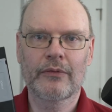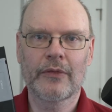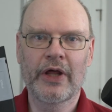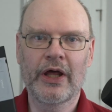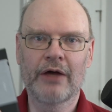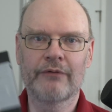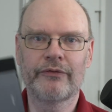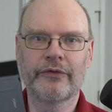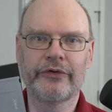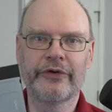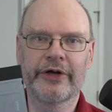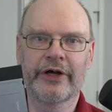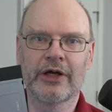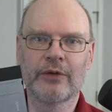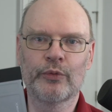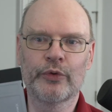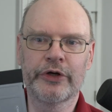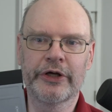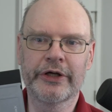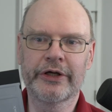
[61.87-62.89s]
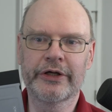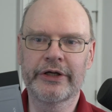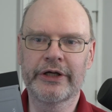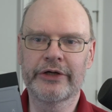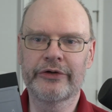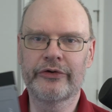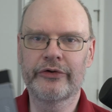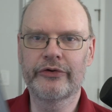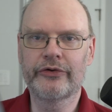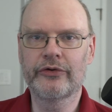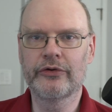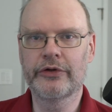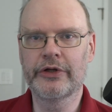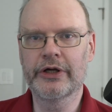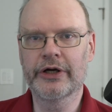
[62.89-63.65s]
Half the time when I connect it to the